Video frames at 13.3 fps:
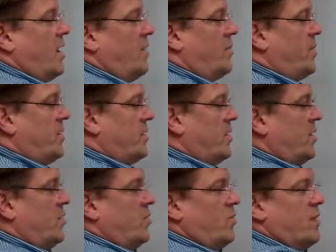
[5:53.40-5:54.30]
But
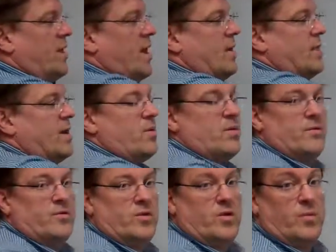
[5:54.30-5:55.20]
we can't make one
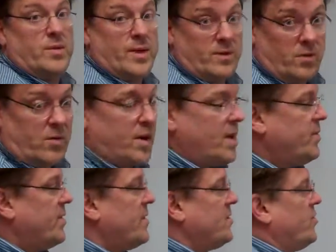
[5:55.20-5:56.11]
of 2. But that's okay,
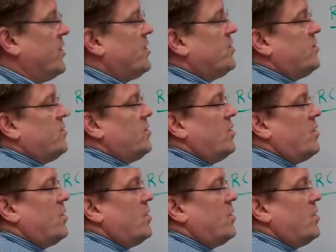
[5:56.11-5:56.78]
because we could do